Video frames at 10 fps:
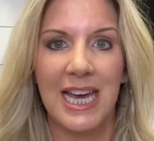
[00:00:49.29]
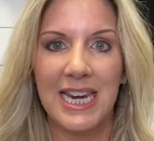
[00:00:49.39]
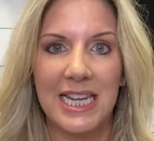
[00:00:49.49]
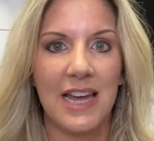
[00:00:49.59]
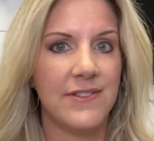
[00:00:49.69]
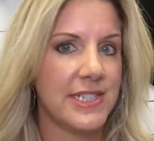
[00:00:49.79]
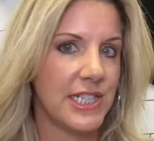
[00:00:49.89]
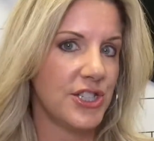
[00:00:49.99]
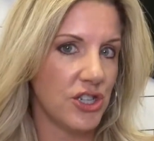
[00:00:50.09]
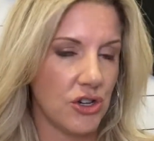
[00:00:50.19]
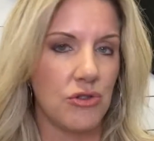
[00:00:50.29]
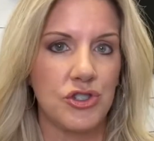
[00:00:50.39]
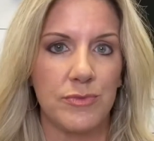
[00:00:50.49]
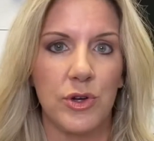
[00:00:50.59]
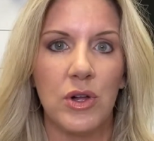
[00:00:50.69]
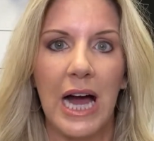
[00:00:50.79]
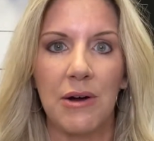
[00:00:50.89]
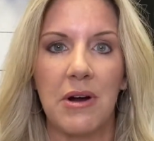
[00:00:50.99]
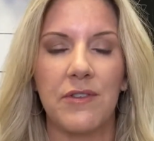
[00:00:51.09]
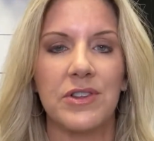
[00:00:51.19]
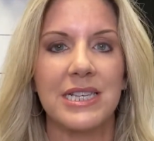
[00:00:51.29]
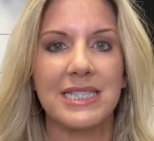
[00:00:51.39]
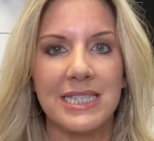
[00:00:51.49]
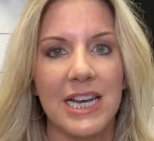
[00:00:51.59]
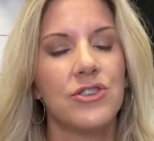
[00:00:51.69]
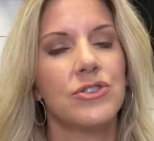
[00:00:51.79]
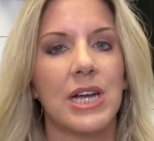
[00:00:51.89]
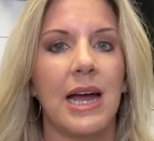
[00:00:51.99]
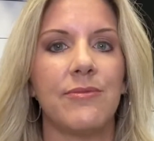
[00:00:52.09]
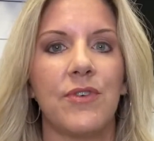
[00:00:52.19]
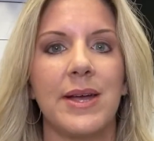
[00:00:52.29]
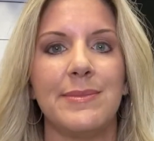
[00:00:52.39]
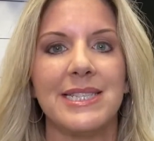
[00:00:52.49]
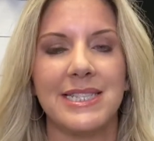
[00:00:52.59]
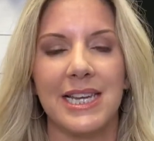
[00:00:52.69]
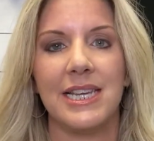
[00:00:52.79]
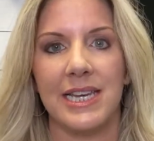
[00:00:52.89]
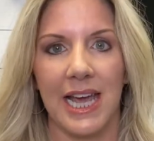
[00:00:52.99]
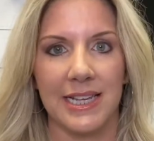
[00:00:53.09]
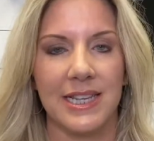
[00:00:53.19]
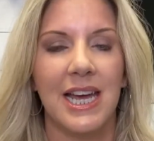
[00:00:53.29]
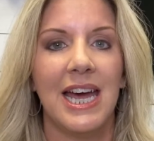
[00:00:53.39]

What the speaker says: And again, this is negotiable. However, the standard time frame is 10 days.